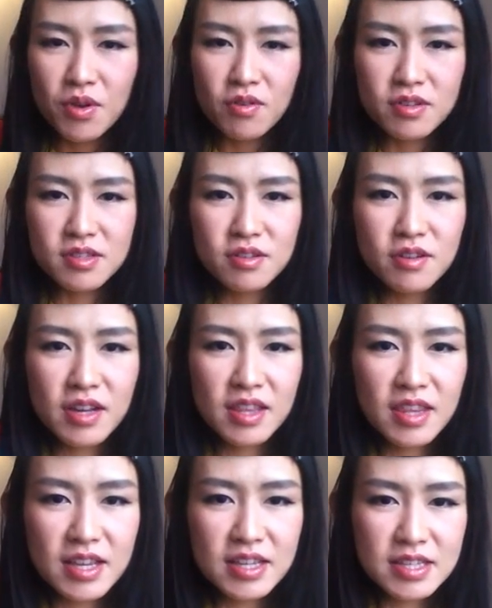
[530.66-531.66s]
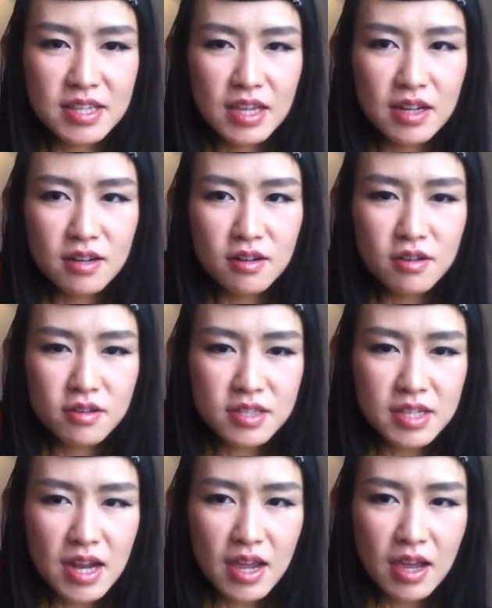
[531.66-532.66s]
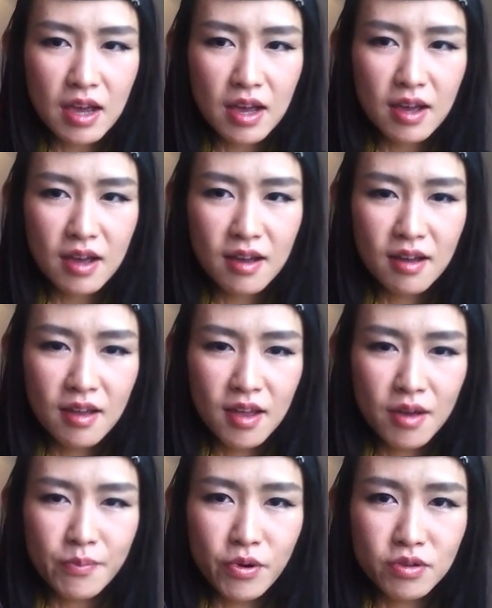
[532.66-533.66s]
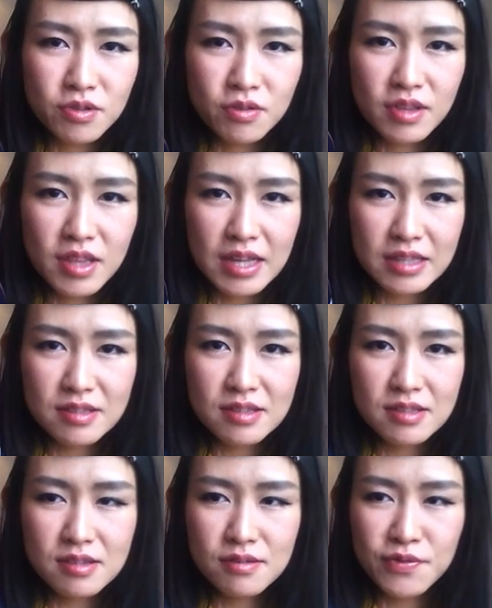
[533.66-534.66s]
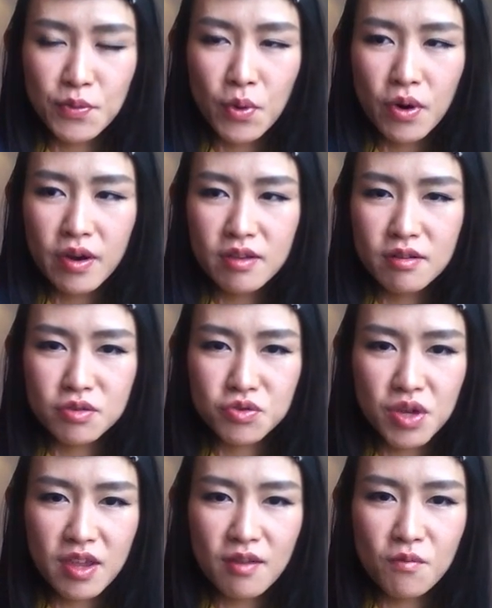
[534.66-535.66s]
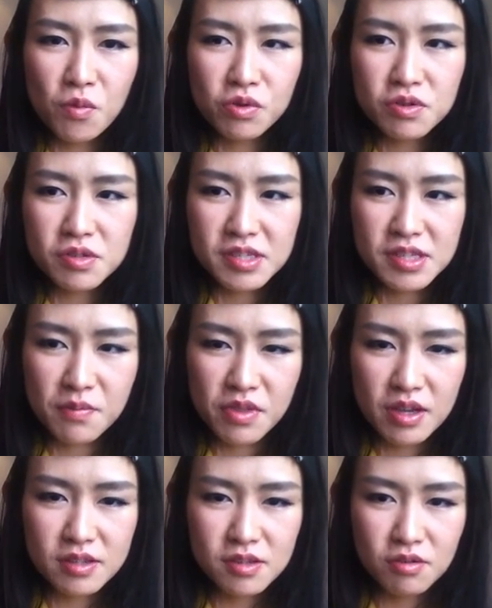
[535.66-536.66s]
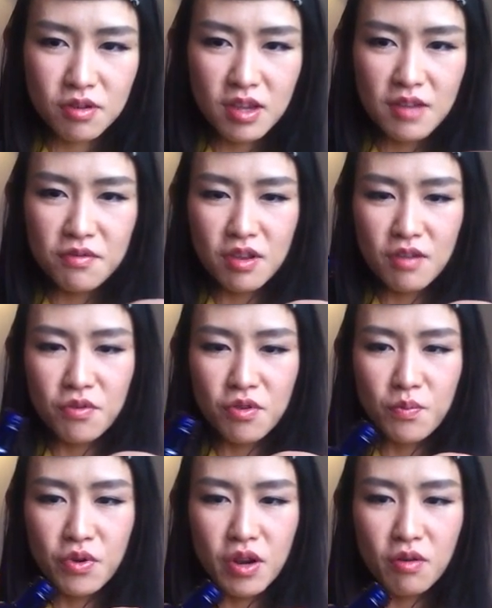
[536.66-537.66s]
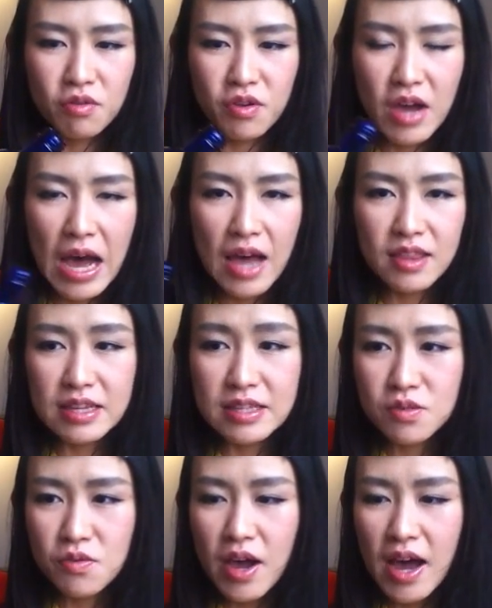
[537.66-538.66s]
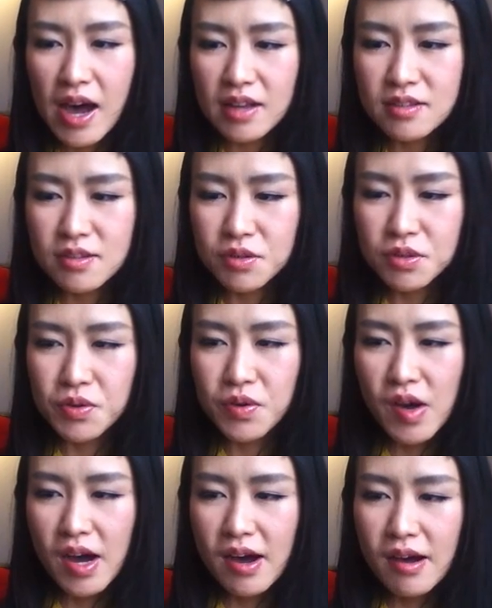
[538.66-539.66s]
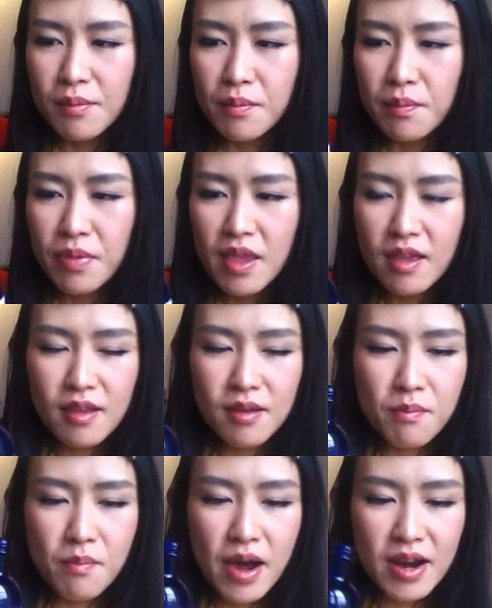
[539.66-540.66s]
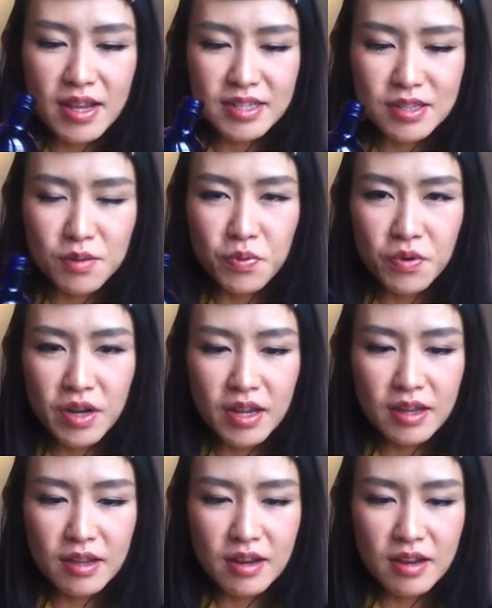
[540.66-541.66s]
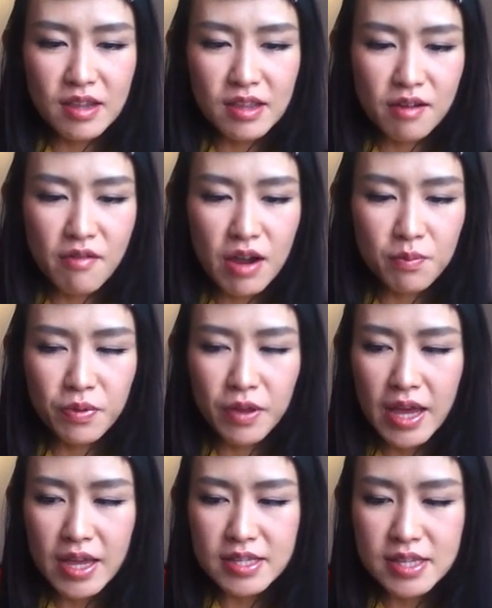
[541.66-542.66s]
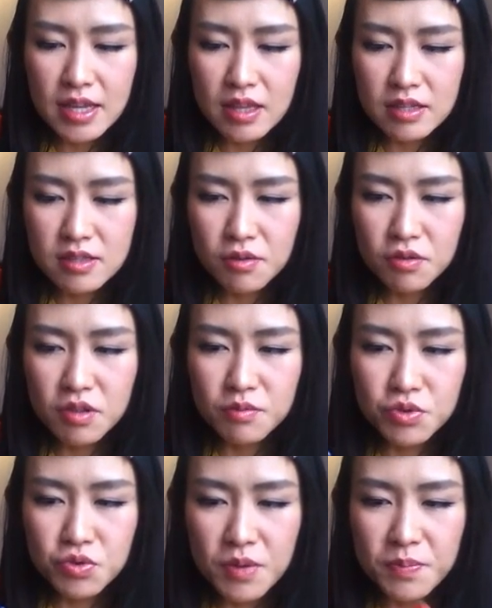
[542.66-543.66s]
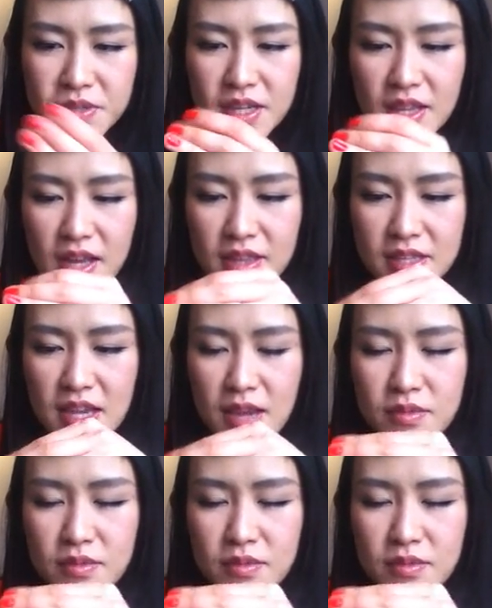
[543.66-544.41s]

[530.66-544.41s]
because look at this. It looks like a bottle that's for, drinking waters or something. So even if you put it on your hand, it's quite hard to manage to put it in the right place, and it sort of drips and at the